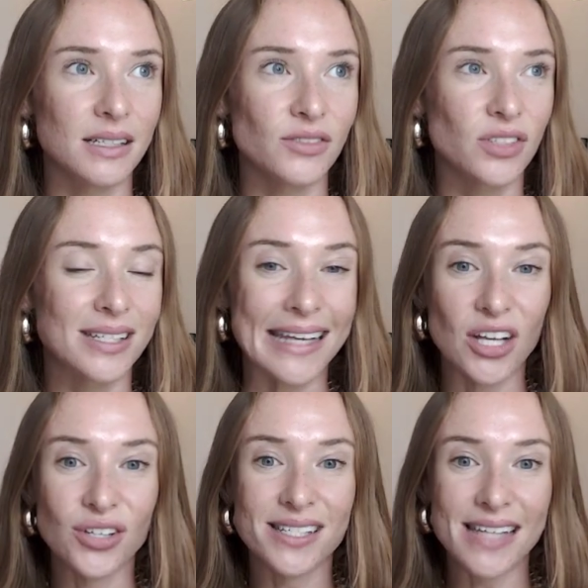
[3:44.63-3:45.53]

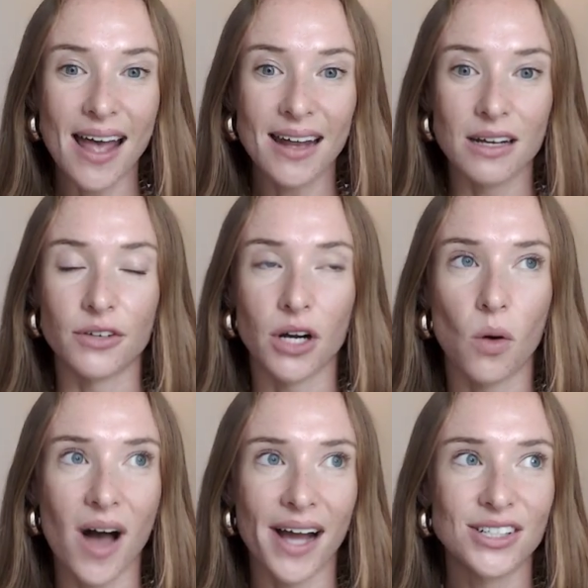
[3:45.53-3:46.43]
skill set. It
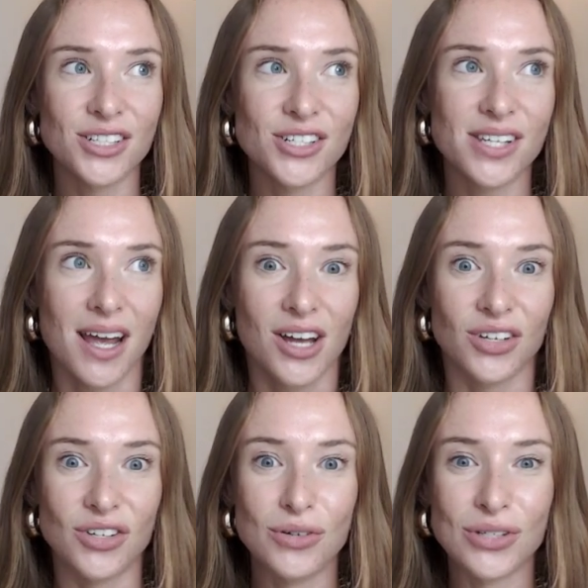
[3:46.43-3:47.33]
requires
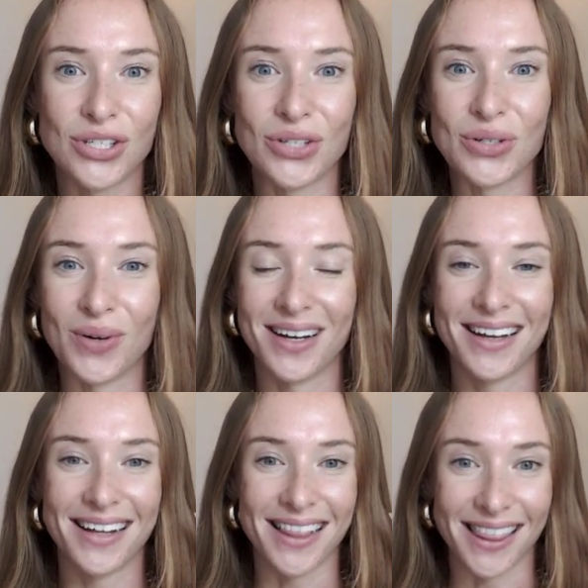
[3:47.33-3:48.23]
you to
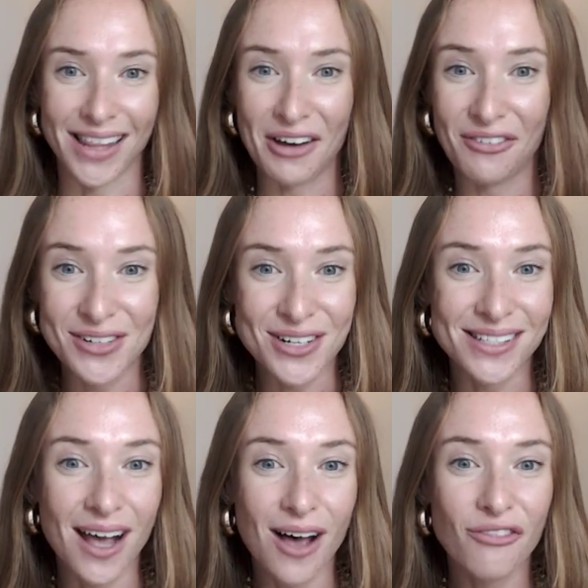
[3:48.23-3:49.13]
love
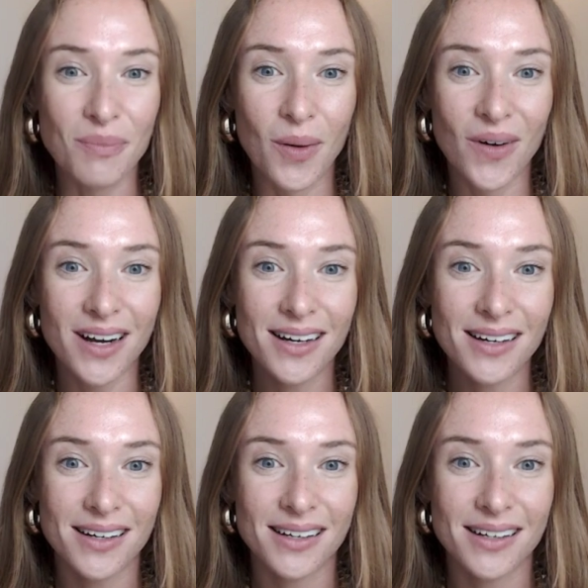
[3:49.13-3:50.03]
yourself
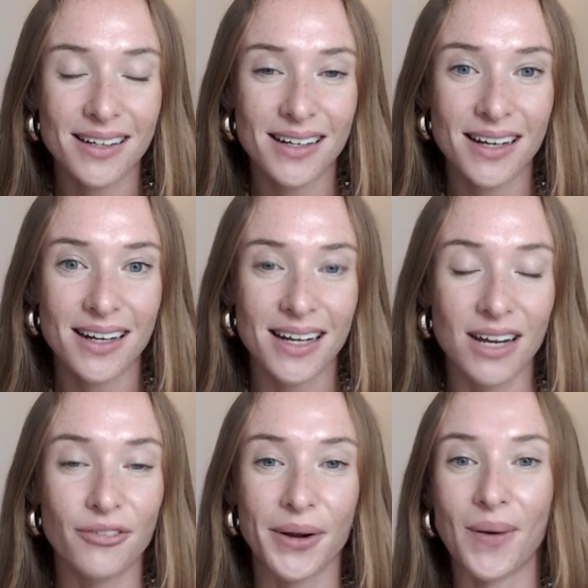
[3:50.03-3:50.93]
more.
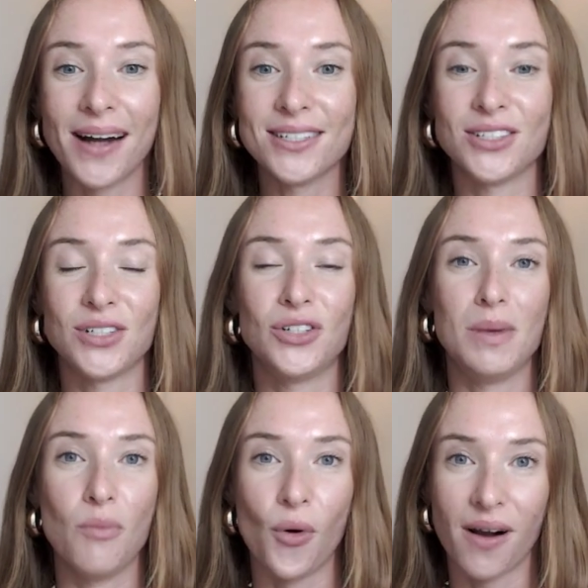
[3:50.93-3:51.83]
It requires you to
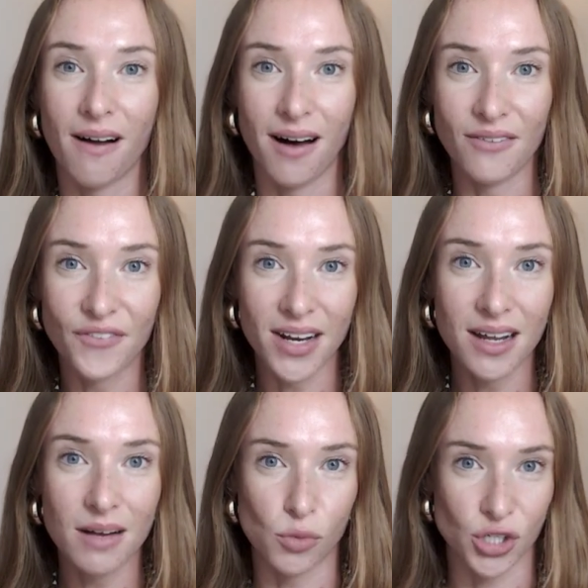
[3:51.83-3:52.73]
be more
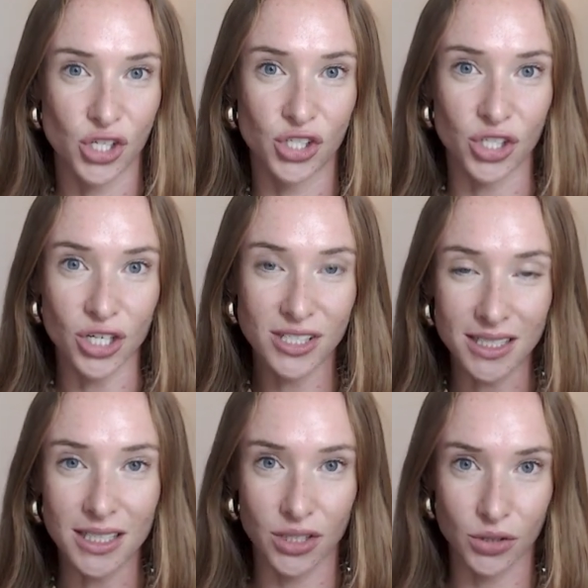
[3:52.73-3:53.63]
confident, more
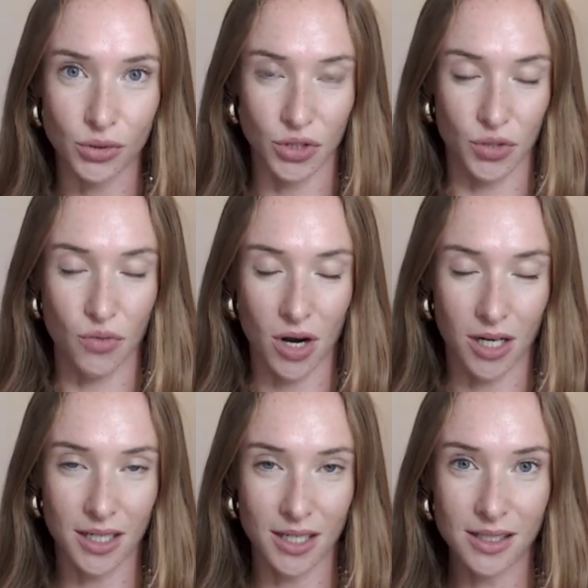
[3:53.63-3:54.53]
certain in who you
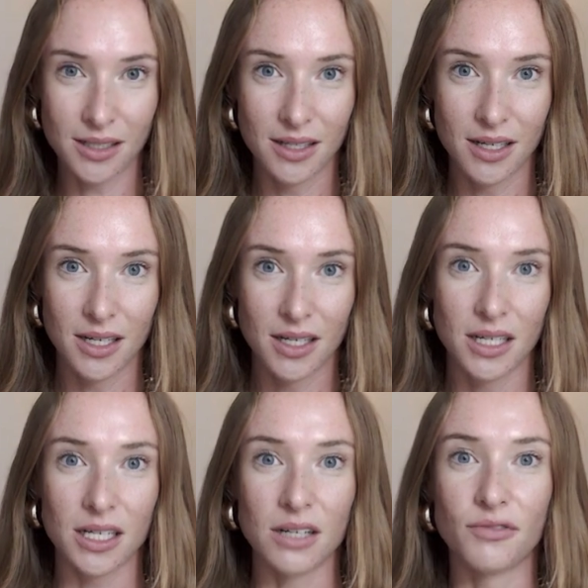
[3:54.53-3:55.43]
are.
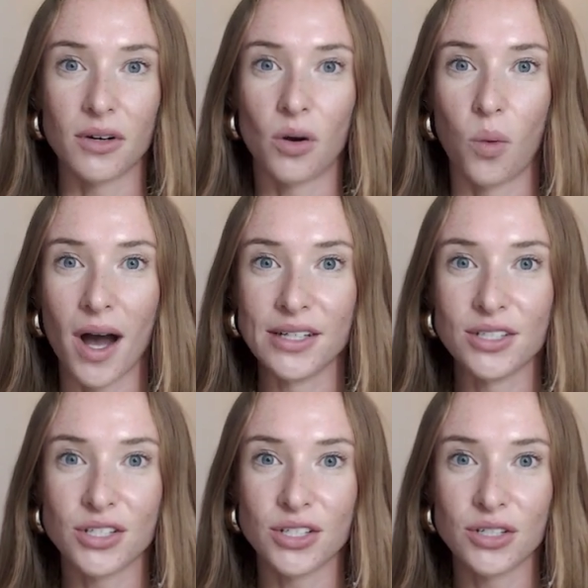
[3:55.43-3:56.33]
It
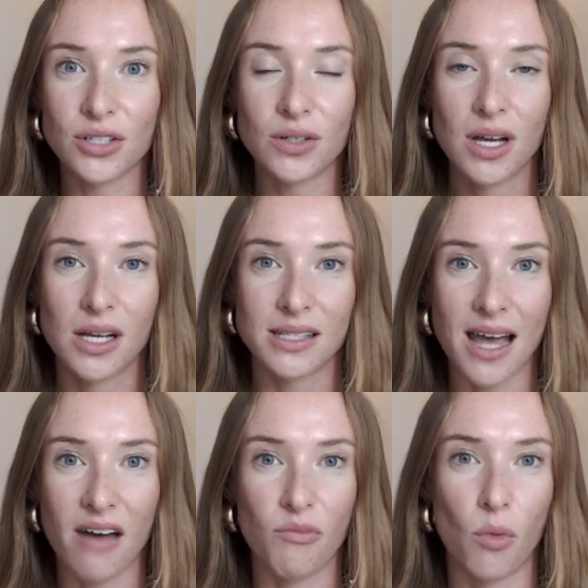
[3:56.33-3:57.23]
requires you to
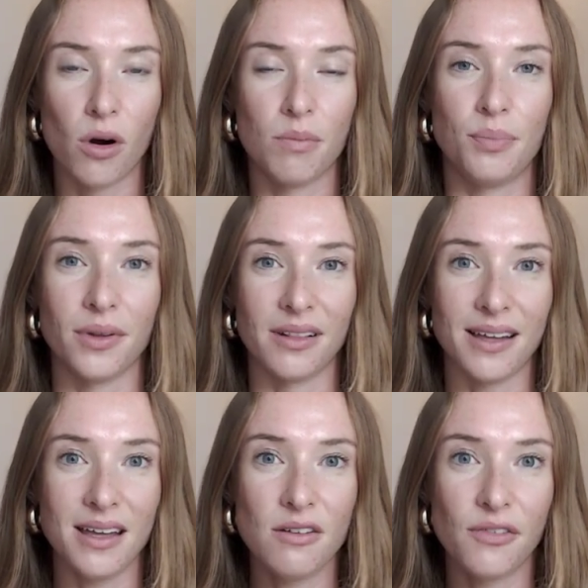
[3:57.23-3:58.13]
have more
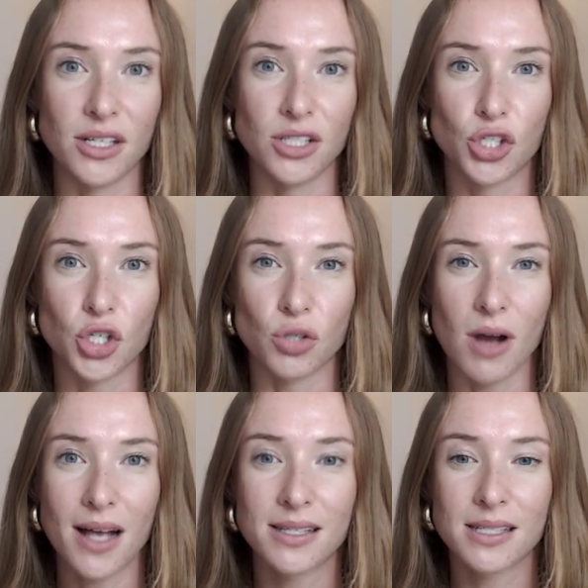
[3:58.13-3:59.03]
belief and
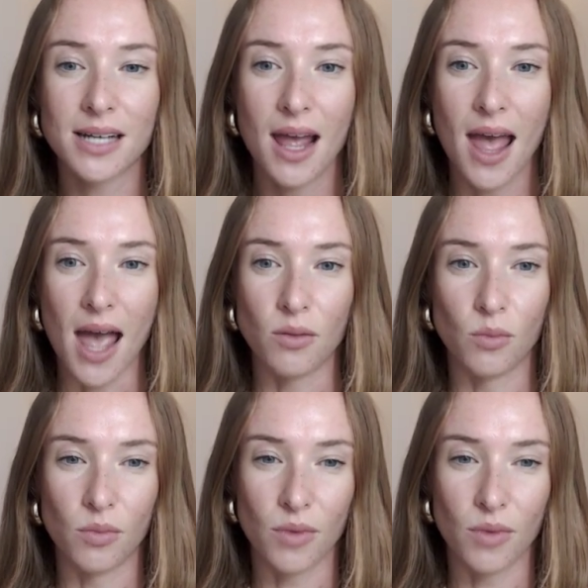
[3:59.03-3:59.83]
trust and